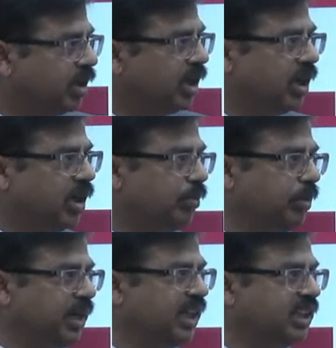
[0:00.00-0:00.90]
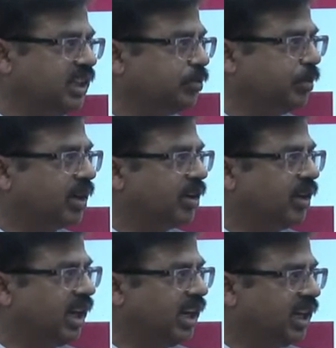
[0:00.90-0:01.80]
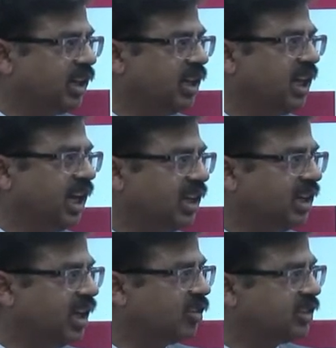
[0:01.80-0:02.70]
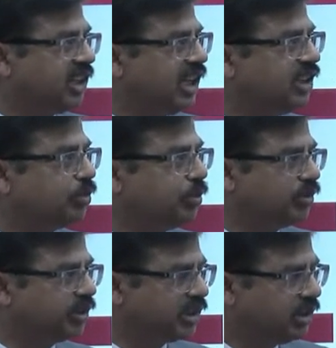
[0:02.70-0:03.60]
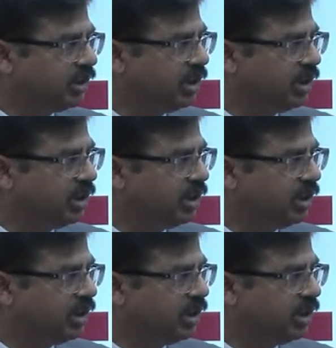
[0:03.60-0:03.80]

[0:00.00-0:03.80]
uh, beneath this particular area. They are the oxidized portion